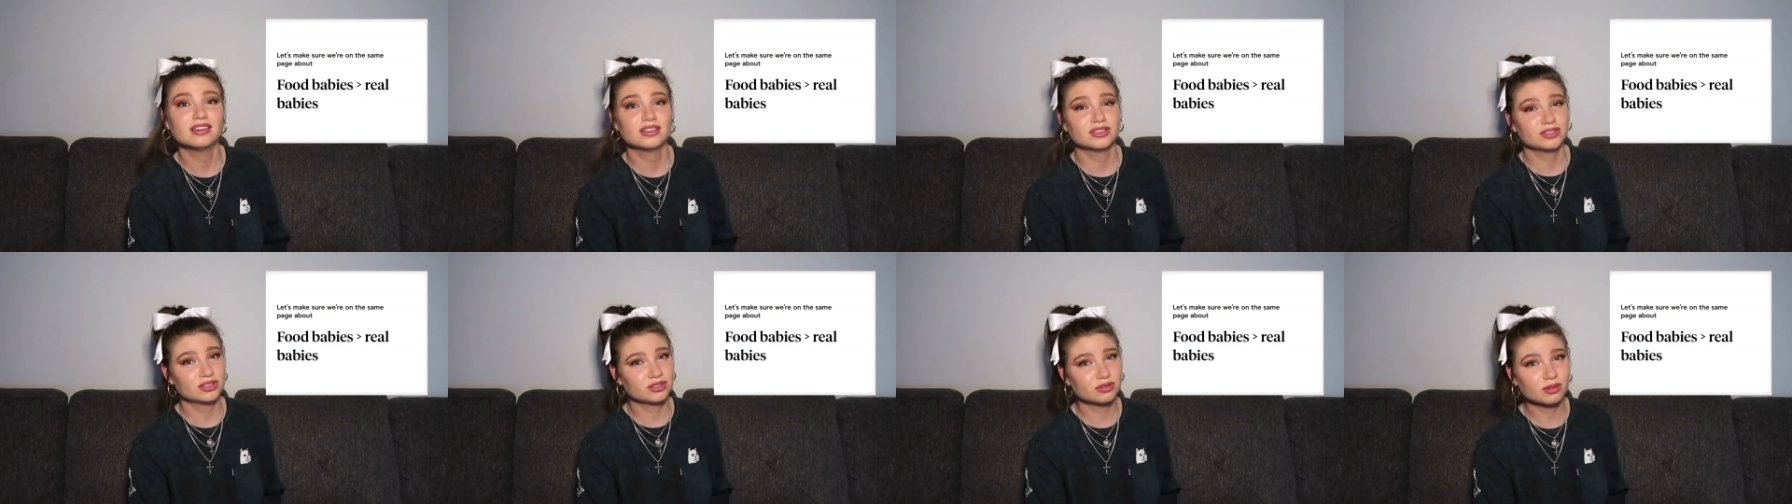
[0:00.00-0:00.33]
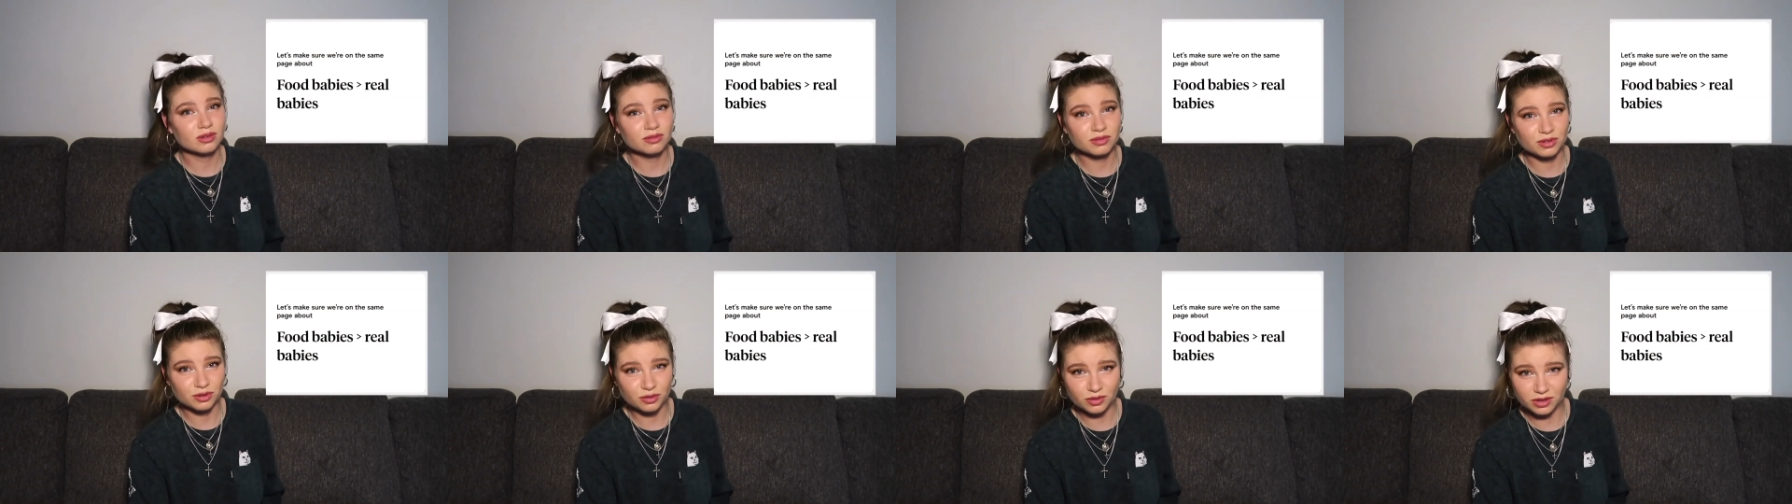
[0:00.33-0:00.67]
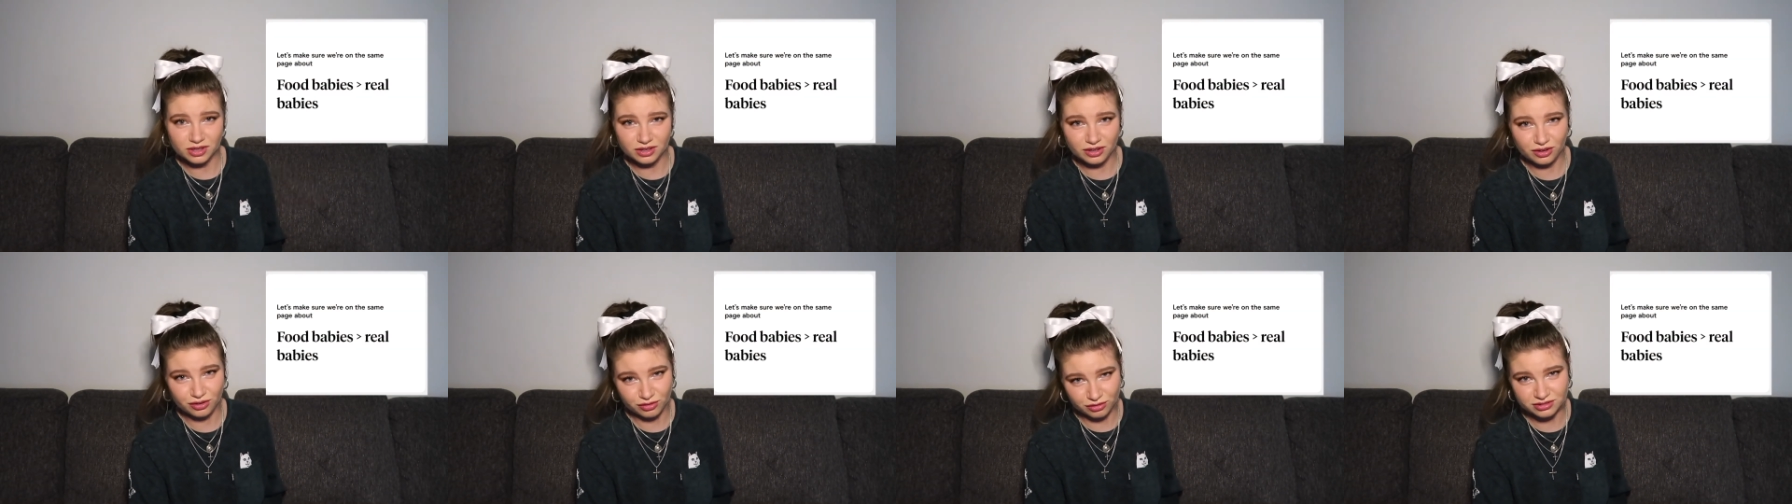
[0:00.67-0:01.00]
so
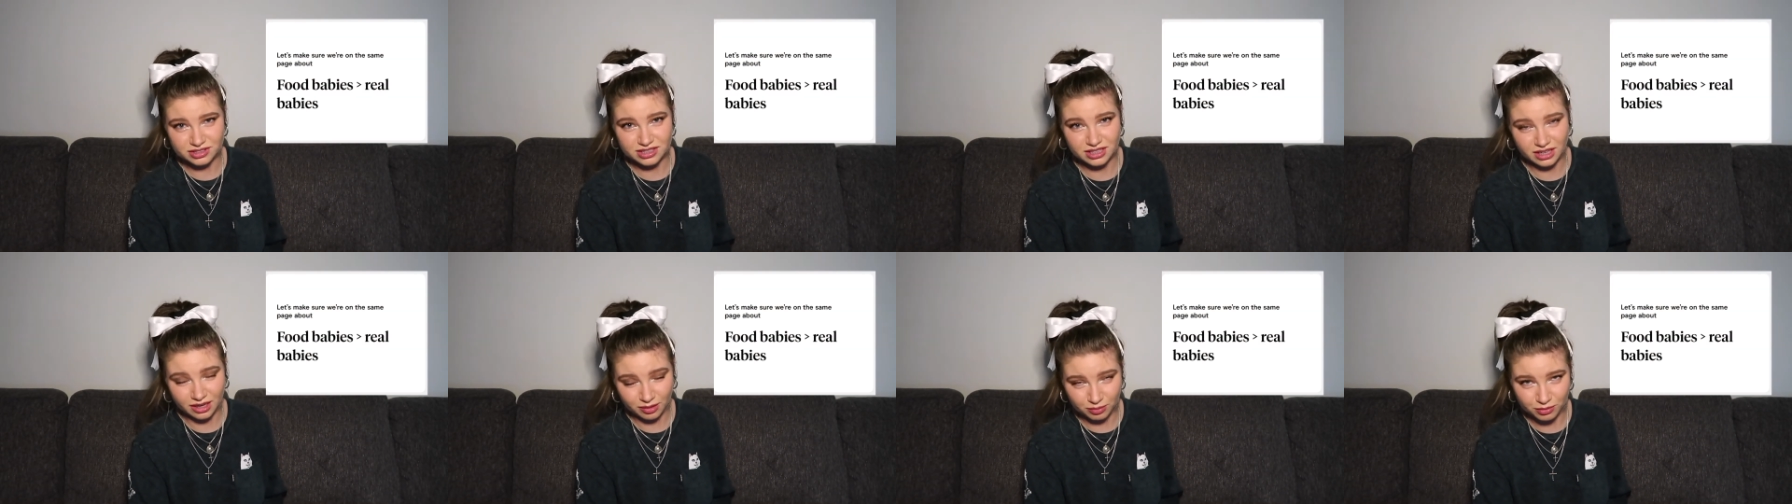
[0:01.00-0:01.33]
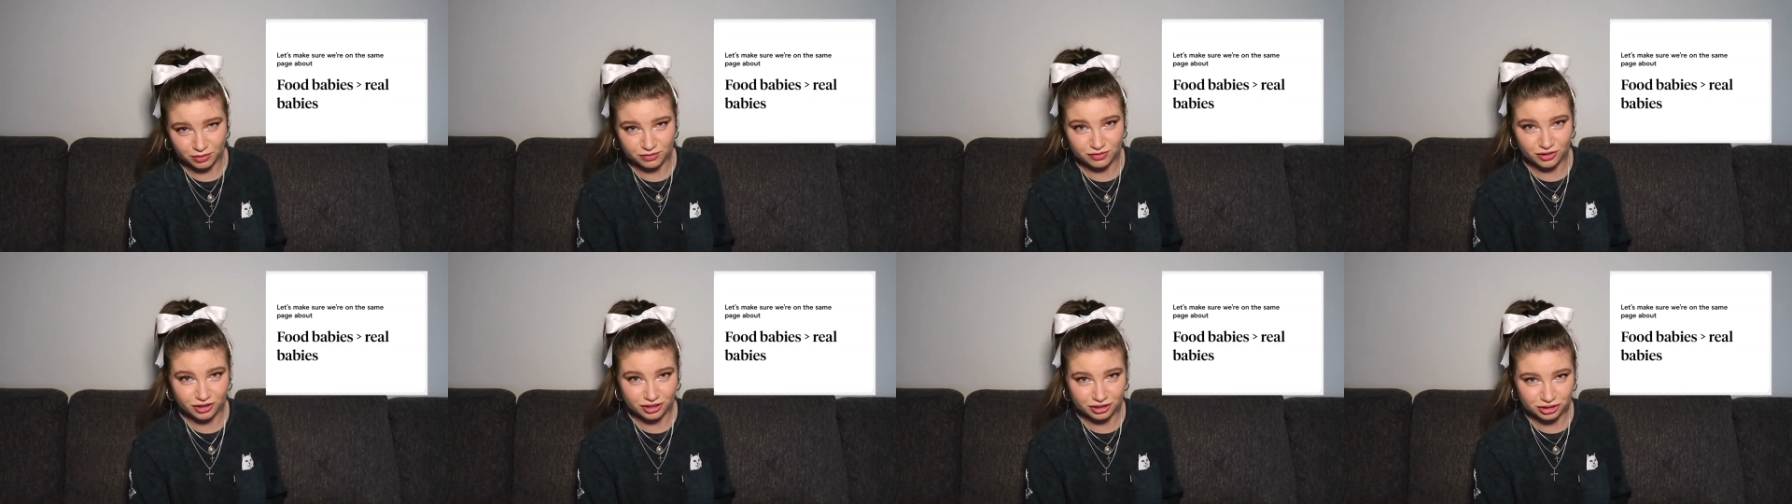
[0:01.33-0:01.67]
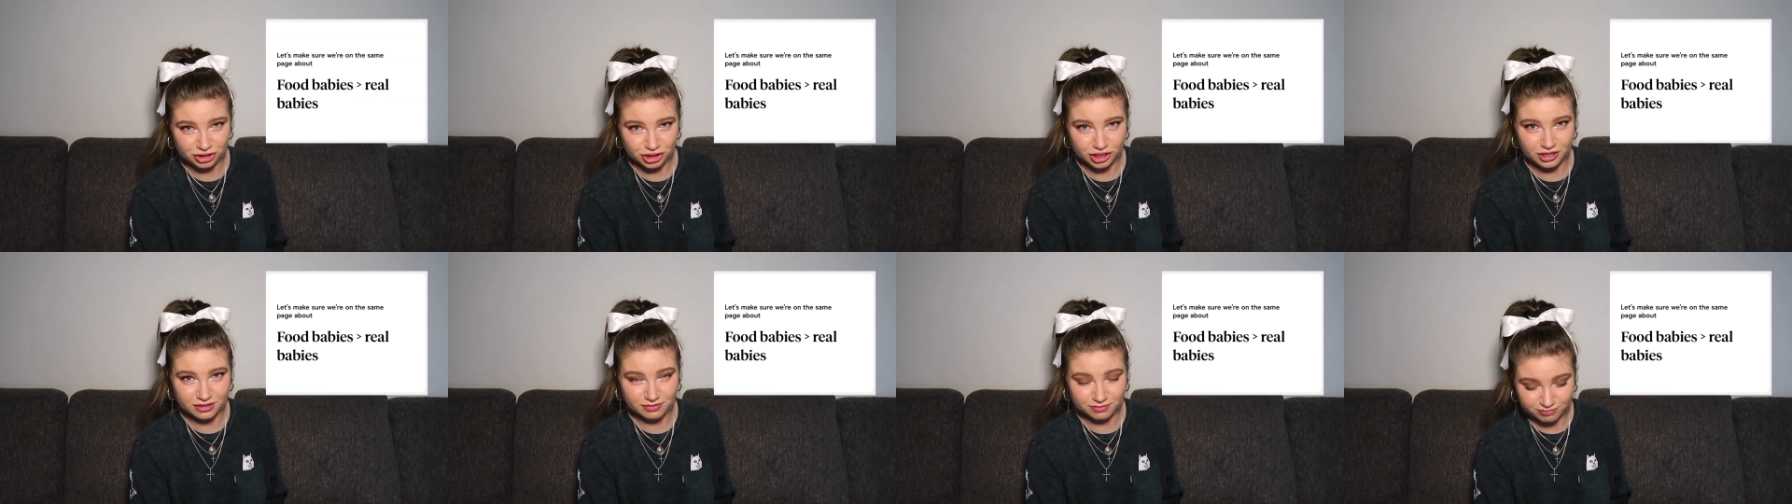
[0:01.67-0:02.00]
everyone knows that I'm a
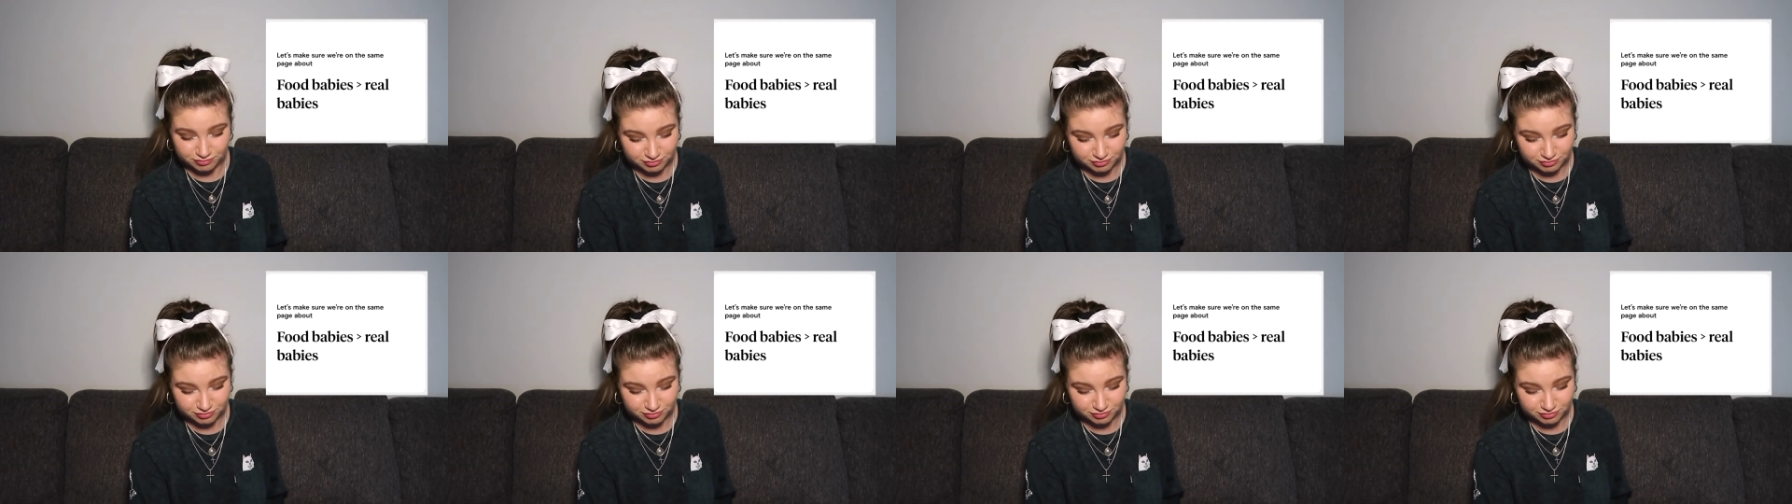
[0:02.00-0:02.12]
virgin.